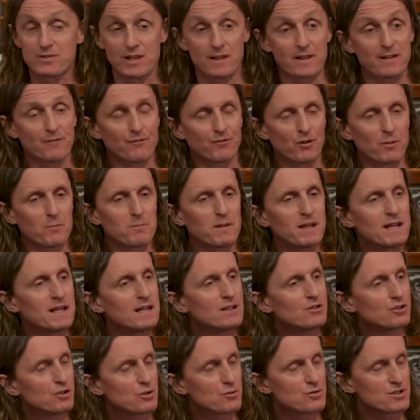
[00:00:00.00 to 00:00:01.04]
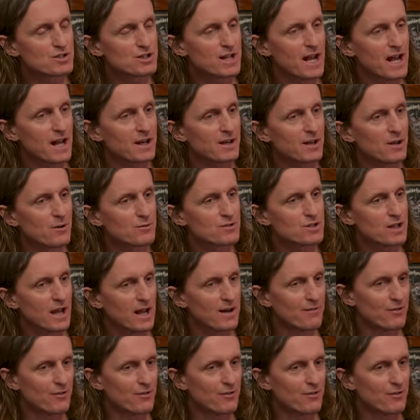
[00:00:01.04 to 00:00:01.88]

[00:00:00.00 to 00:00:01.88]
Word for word: I think for me, two standouts kind